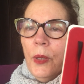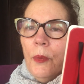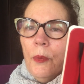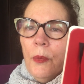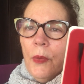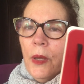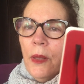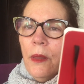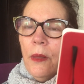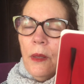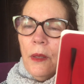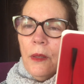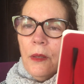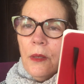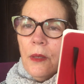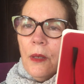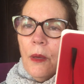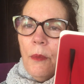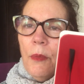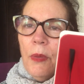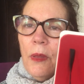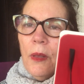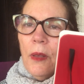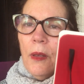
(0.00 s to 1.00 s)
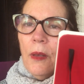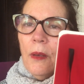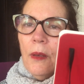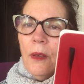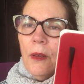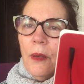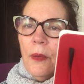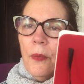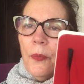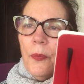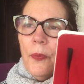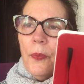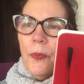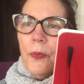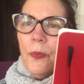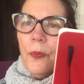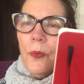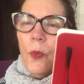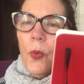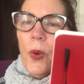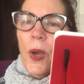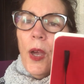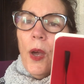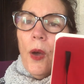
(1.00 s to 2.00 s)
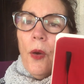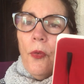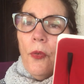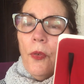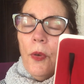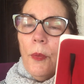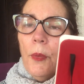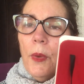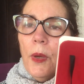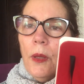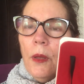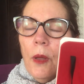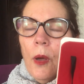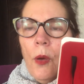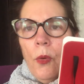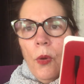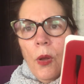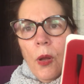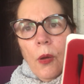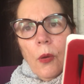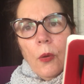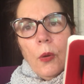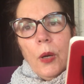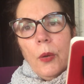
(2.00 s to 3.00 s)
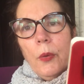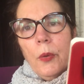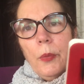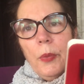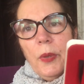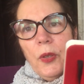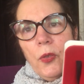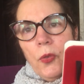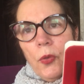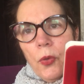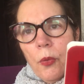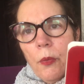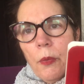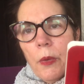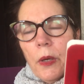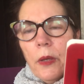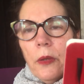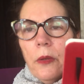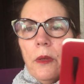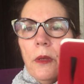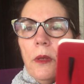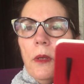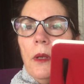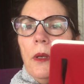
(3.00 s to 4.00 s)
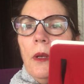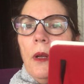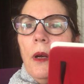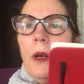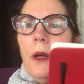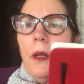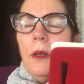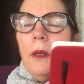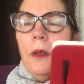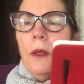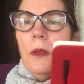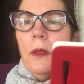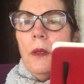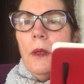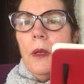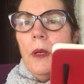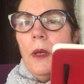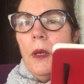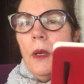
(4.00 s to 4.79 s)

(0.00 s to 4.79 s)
a month and something, way over a month. Oh no, I will be 2 months in Holland,